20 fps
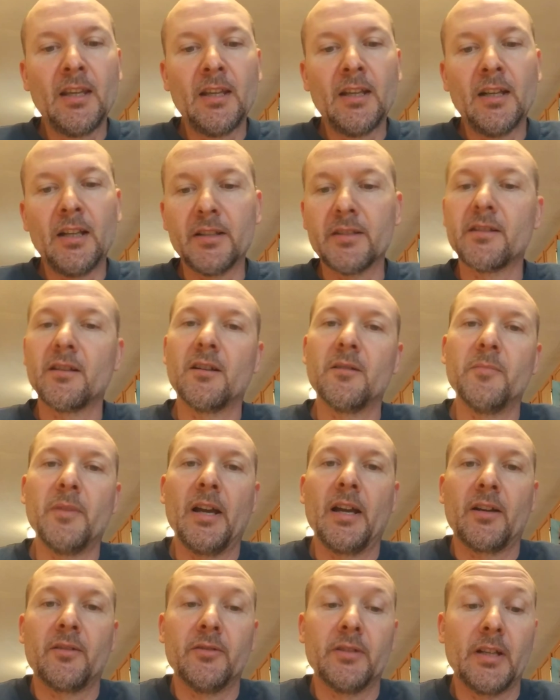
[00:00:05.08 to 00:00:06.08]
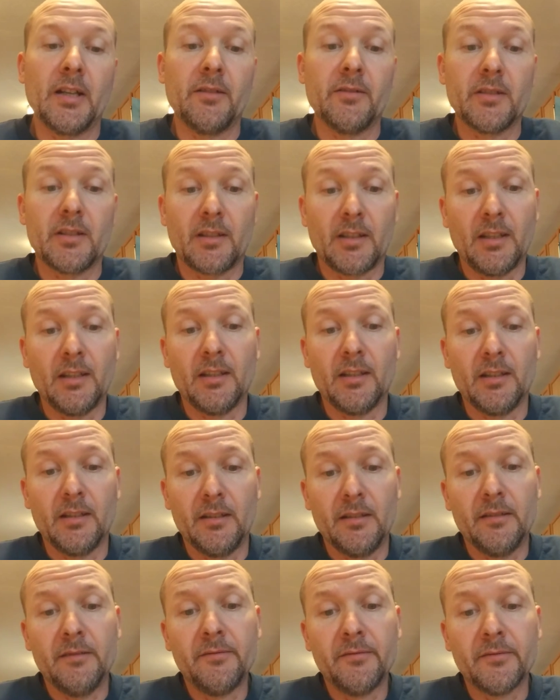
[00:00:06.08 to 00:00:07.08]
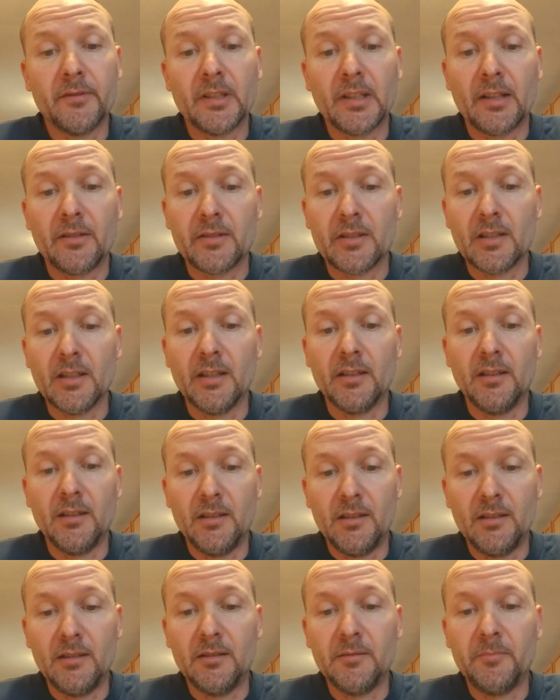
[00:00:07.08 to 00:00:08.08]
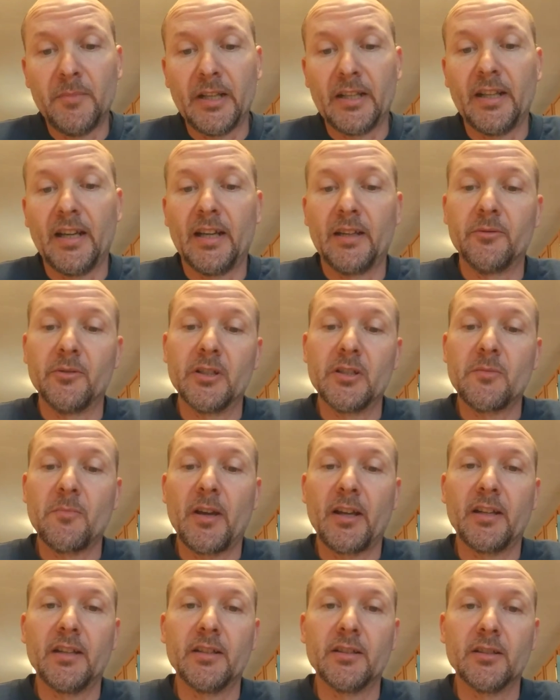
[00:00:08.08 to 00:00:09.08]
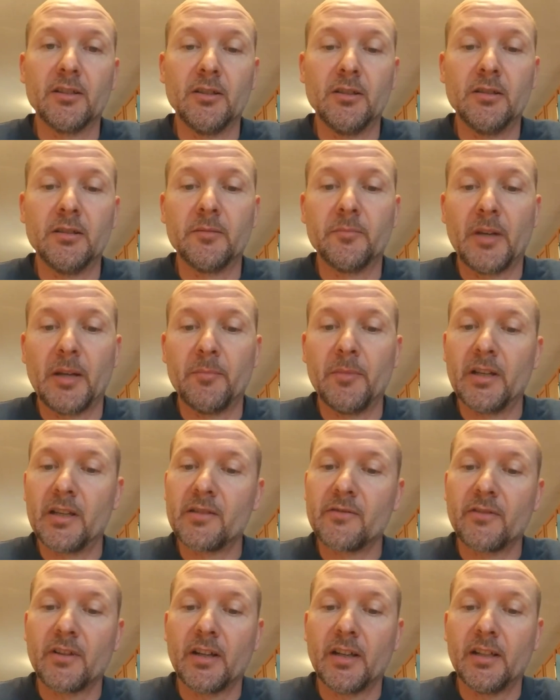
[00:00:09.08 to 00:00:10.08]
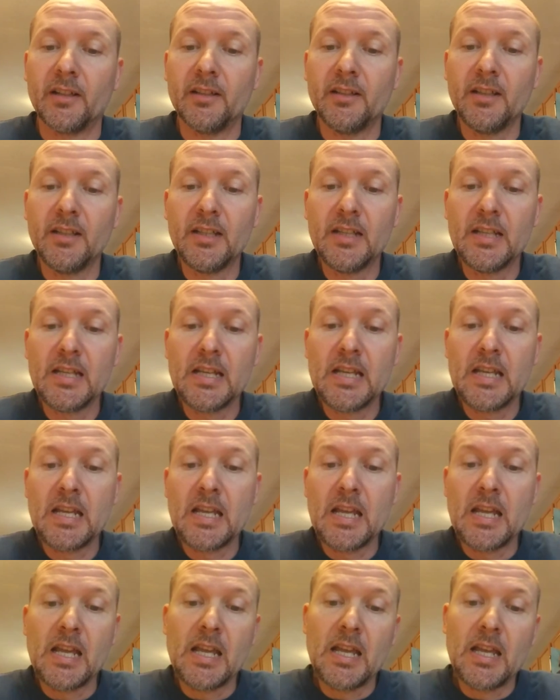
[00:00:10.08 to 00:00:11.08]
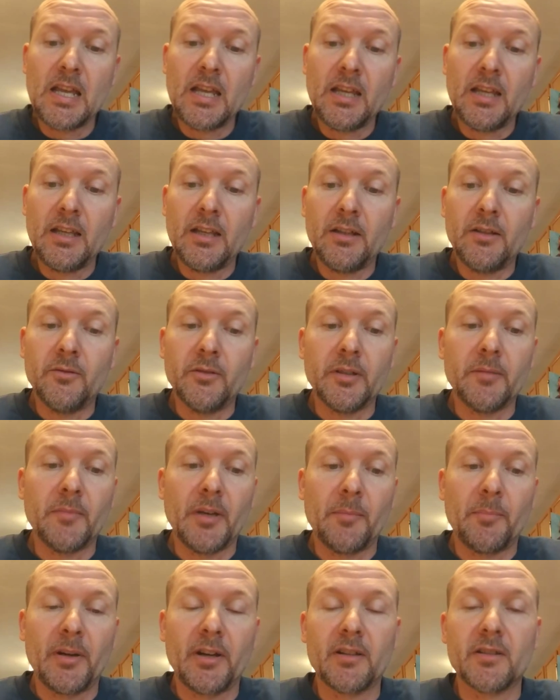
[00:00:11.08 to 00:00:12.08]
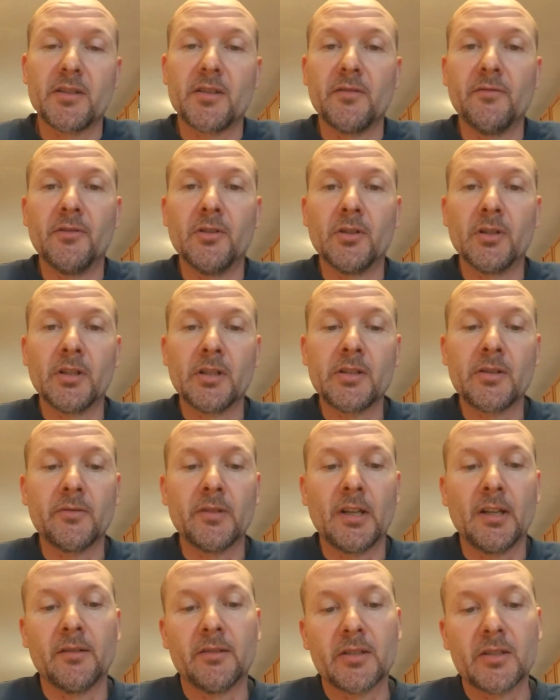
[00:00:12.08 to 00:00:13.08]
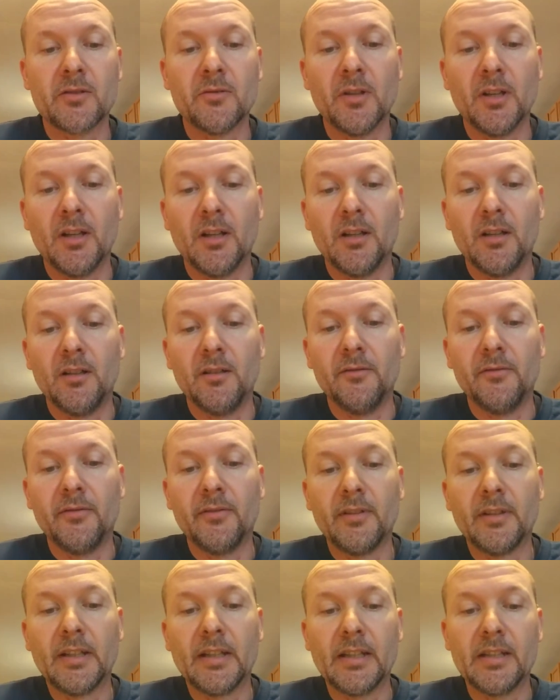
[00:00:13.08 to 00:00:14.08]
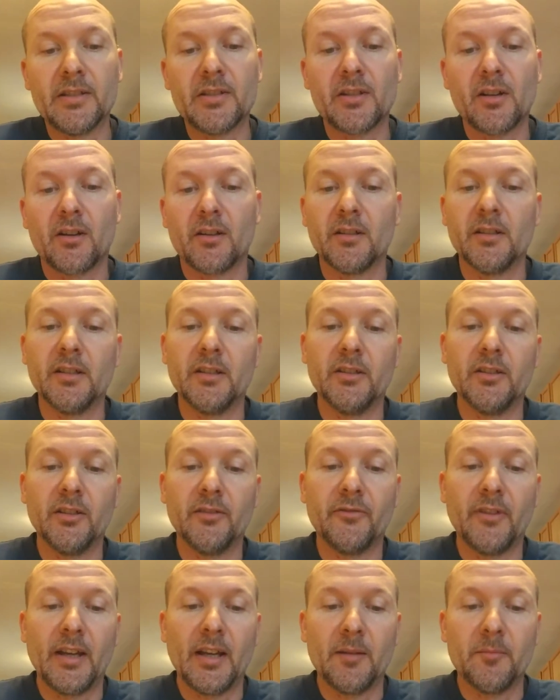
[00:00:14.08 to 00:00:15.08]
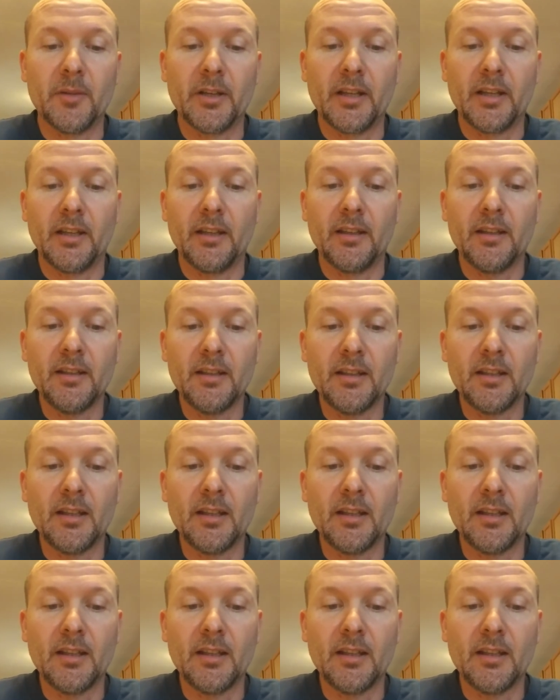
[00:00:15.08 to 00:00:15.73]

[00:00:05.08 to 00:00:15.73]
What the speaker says: I'll start back when I was a kid. When I was little, my dad was my hero and my best friend. When my parents divorced when I was 12, he started a new family.